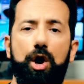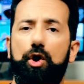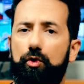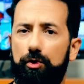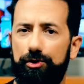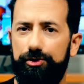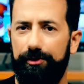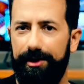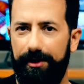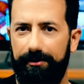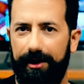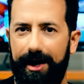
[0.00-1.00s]
Chords, on the
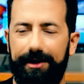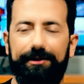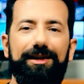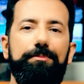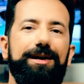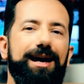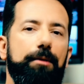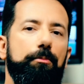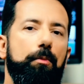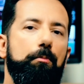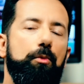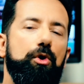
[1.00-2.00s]
other hand, they become
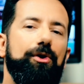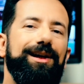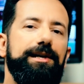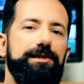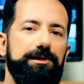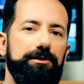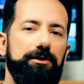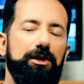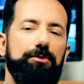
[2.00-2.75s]
more easy,